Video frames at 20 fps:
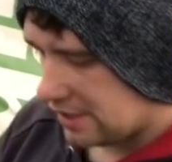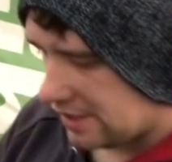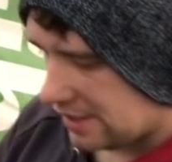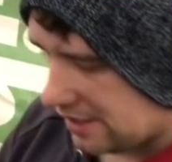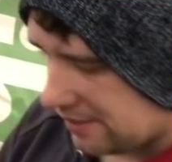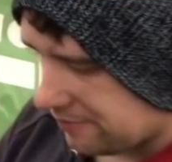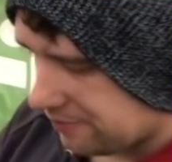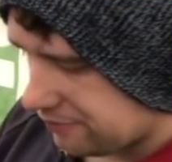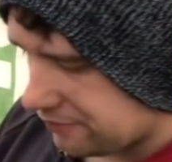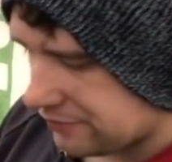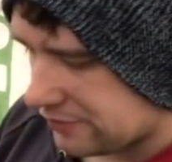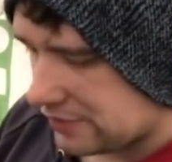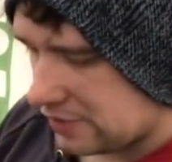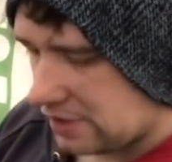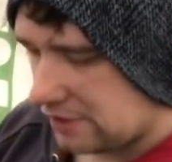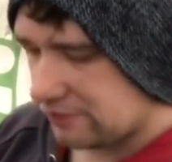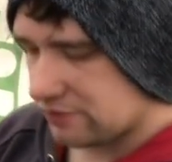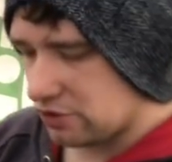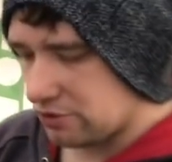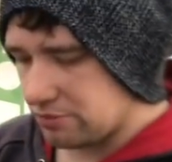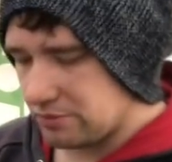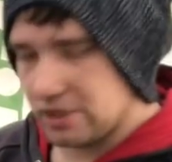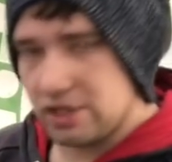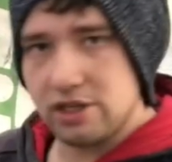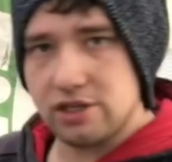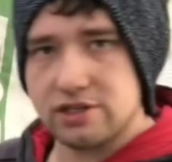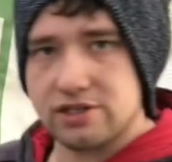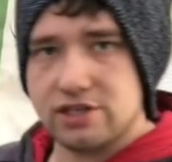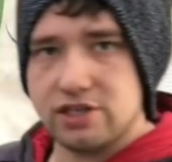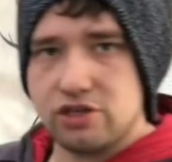Um, I've got my
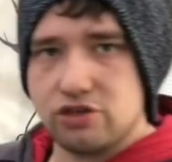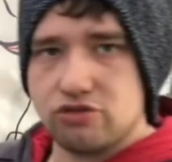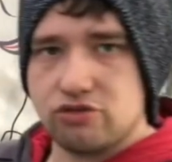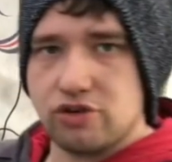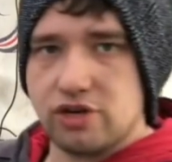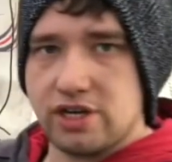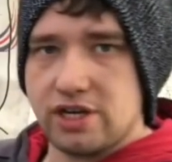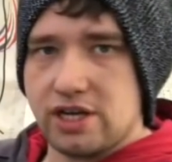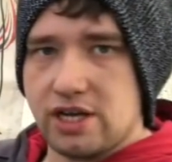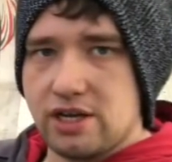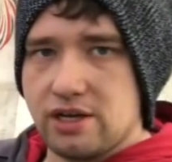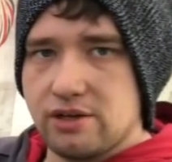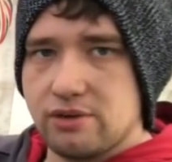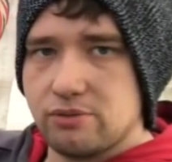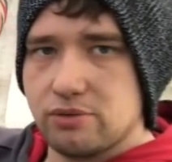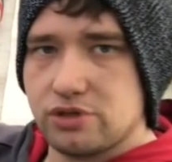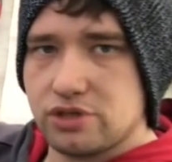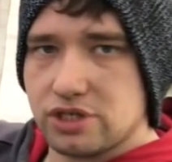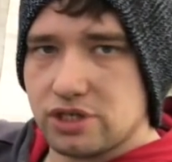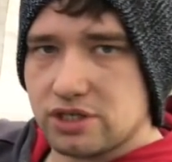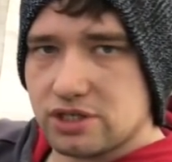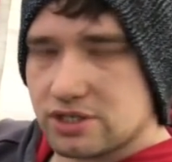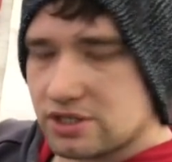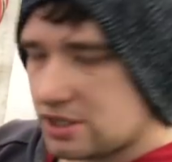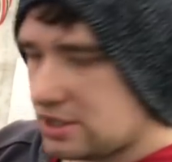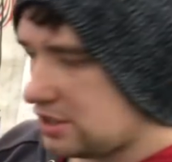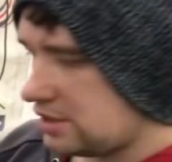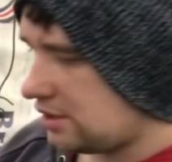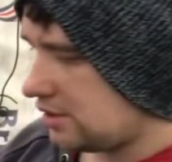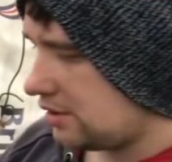little seed tray here, which you can
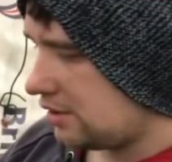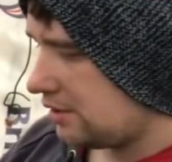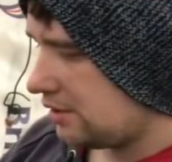see.